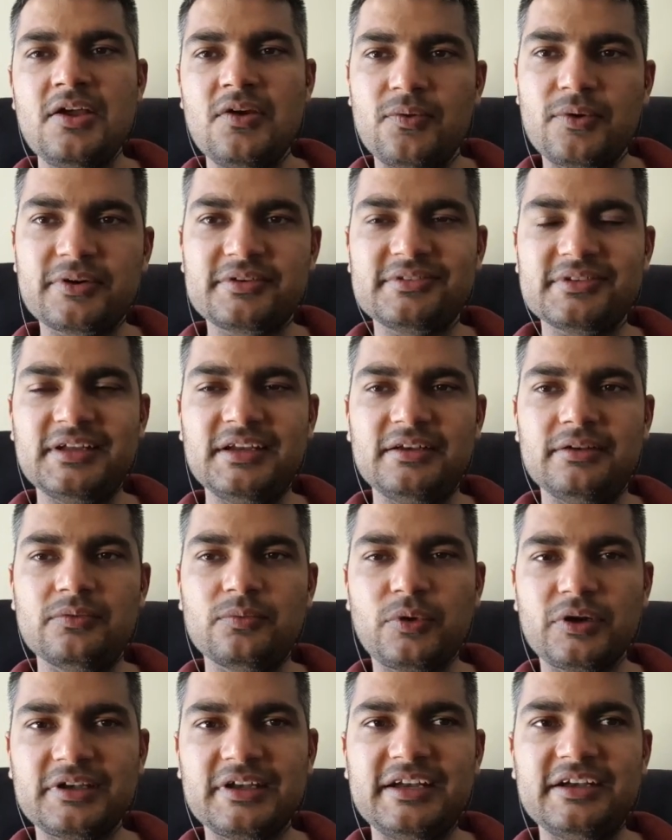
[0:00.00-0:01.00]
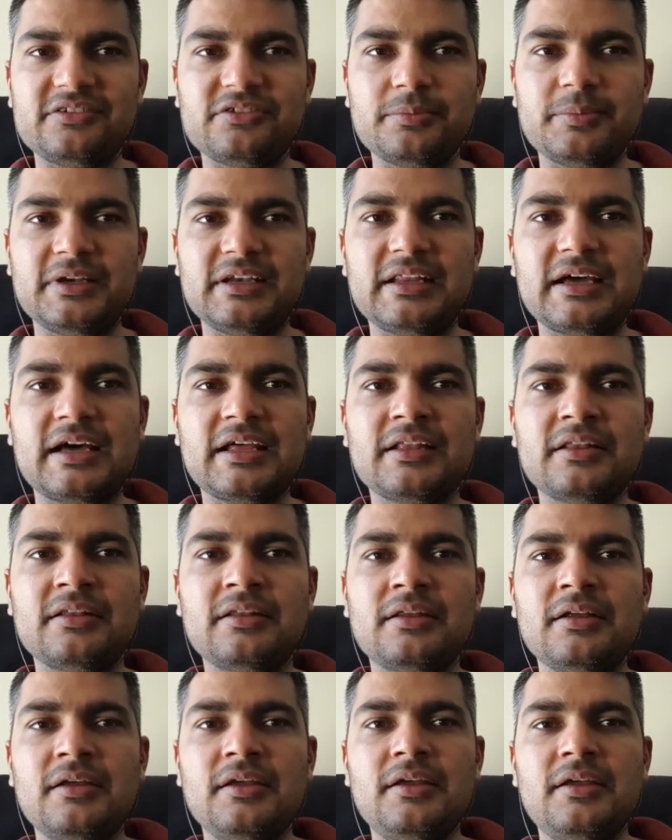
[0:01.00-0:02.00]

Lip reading: what needs to be done,